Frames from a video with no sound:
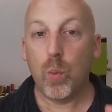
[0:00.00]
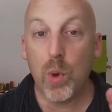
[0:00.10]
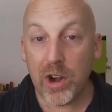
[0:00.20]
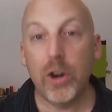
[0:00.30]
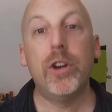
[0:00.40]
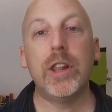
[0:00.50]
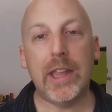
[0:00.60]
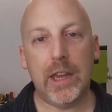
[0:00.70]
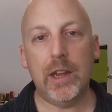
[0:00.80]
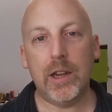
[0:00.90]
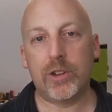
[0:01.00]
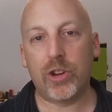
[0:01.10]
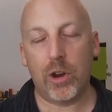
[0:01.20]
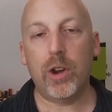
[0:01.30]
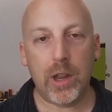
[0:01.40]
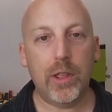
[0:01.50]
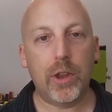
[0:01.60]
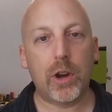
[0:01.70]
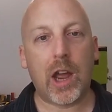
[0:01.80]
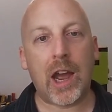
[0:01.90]
weirdly a charity.
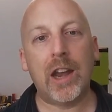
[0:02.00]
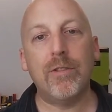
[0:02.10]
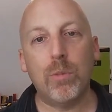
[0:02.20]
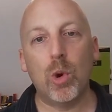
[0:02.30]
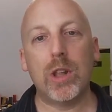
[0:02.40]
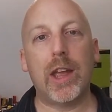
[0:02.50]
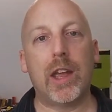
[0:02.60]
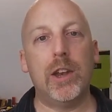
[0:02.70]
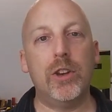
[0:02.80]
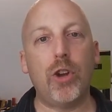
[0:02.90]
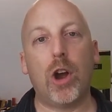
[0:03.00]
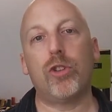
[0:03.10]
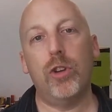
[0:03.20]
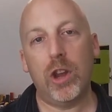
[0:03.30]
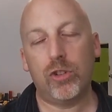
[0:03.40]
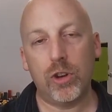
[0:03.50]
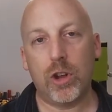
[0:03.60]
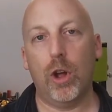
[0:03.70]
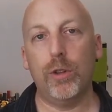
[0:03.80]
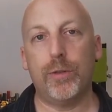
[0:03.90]
They're kind of more like an indoctrination
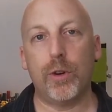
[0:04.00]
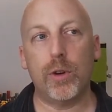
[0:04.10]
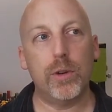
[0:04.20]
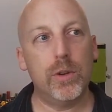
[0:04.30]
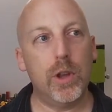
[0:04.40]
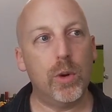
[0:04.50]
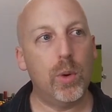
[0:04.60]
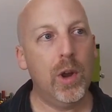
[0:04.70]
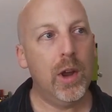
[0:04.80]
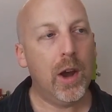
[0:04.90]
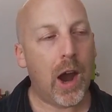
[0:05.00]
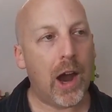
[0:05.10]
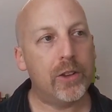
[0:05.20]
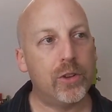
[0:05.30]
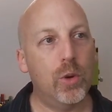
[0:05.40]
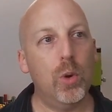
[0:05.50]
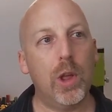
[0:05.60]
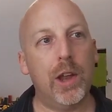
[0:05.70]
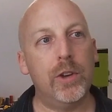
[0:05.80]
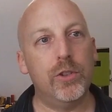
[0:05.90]
cult for, high school
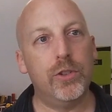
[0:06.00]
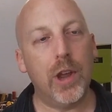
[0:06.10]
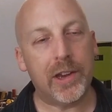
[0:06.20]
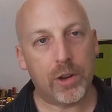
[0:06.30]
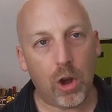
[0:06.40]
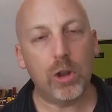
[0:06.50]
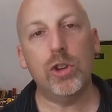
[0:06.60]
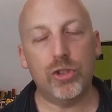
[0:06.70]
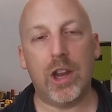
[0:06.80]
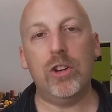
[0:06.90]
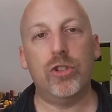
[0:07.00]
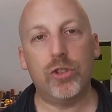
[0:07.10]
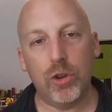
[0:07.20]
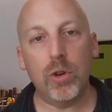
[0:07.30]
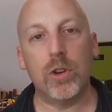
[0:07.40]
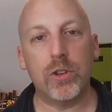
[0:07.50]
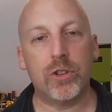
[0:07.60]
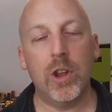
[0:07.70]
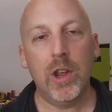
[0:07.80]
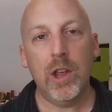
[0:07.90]
and college-age
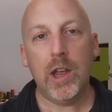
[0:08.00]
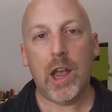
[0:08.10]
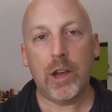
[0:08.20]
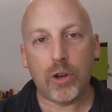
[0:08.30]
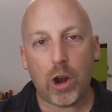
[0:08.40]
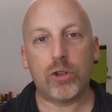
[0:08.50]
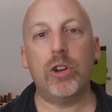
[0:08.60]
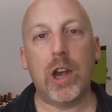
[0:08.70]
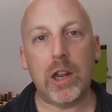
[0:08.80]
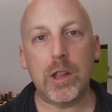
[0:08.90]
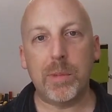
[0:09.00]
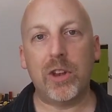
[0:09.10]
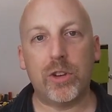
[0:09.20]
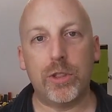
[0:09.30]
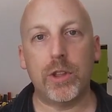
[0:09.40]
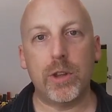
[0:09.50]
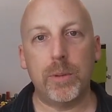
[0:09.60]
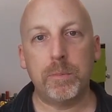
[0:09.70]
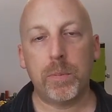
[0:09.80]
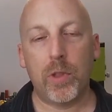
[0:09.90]
students, indoctrinating them into the
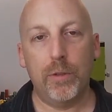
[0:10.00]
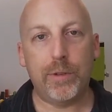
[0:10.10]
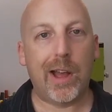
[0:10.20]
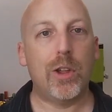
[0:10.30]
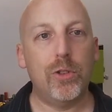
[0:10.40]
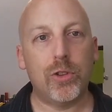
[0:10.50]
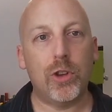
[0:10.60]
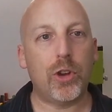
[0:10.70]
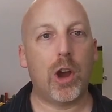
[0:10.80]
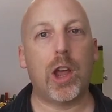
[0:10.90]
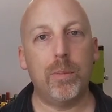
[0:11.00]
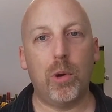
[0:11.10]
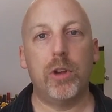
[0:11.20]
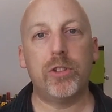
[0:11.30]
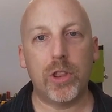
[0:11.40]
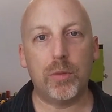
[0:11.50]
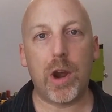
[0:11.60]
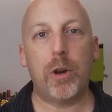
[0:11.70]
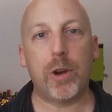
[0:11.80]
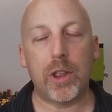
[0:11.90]
values and the talking points and the
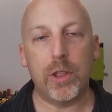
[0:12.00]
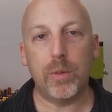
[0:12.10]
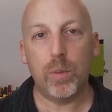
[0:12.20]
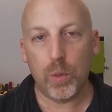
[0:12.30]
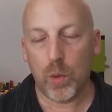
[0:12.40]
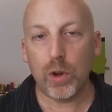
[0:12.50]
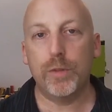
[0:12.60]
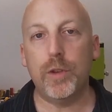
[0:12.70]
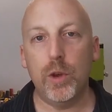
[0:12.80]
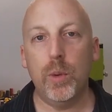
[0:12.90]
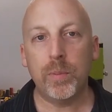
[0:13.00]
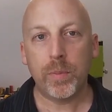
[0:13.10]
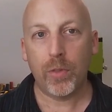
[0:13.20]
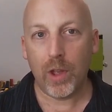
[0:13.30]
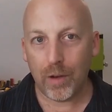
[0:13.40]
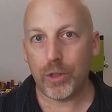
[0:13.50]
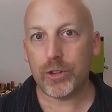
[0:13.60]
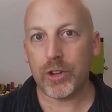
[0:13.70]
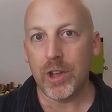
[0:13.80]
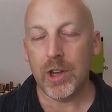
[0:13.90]
rhetoric and the worldview of
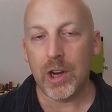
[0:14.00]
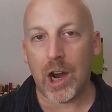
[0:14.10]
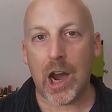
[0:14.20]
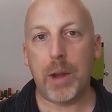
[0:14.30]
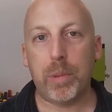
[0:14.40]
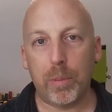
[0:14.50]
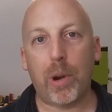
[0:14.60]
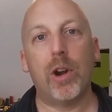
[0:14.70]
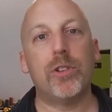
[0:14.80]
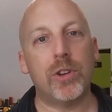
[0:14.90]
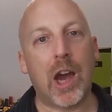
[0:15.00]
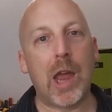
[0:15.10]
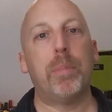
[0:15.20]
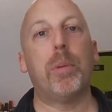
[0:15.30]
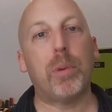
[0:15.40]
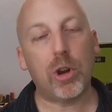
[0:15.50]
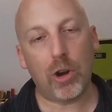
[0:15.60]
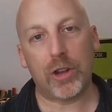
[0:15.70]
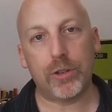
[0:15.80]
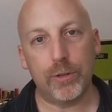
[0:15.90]
this hyper-partisan,
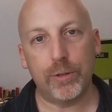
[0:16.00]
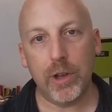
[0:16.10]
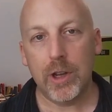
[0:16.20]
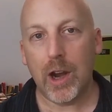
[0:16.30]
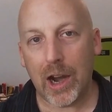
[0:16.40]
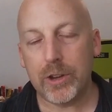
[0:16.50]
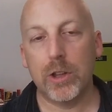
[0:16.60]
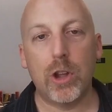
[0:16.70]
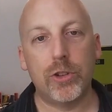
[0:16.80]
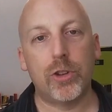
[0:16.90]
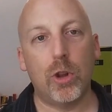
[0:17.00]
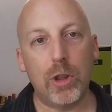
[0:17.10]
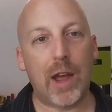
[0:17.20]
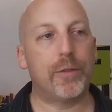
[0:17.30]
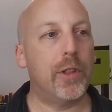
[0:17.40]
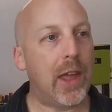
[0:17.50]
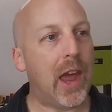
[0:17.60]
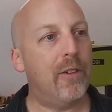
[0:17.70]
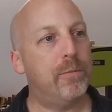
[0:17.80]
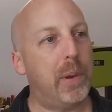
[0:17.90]
hyper-progressive ideological left. And they
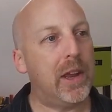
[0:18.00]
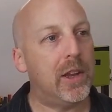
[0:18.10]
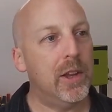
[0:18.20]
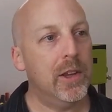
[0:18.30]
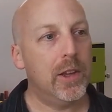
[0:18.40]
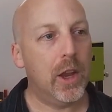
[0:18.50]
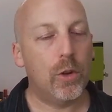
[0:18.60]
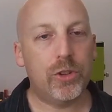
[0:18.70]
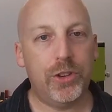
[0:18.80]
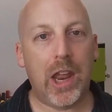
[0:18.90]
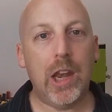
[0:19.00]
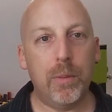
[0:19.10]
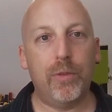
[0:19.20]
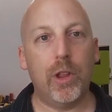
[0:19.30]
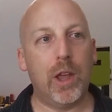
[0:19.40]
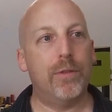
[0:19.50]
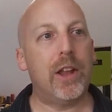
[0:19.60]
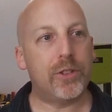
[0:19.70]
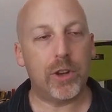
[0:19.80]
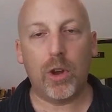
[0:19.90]
have big, stadium-filling
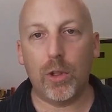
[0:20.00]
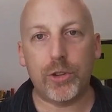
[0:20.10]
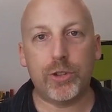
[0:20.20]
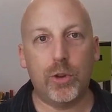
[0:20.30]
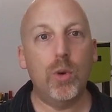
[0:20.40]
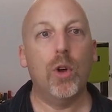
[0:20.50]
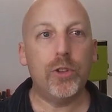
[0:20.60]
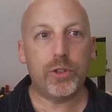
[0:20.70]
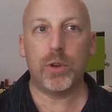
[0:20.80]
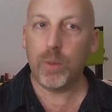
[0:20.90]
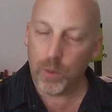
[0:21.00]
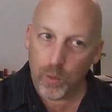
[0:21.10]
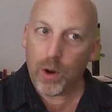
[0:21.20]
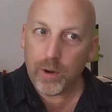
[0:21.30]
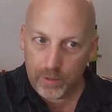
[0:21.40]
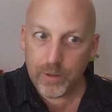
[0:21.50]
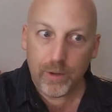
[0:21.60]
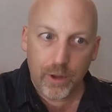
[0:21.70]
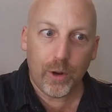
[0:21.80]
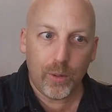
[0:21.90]
events in all the schools who are,
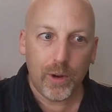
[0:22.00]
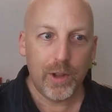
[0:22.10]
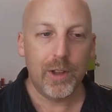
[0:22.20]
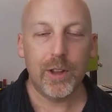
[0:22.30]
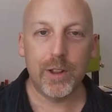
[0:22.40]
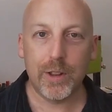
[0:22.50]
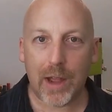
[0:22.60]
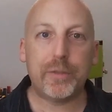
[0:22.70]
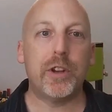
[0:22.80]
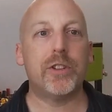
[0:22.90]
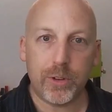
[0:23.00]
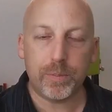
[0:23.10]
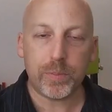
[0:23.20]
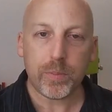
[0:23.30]
leftists,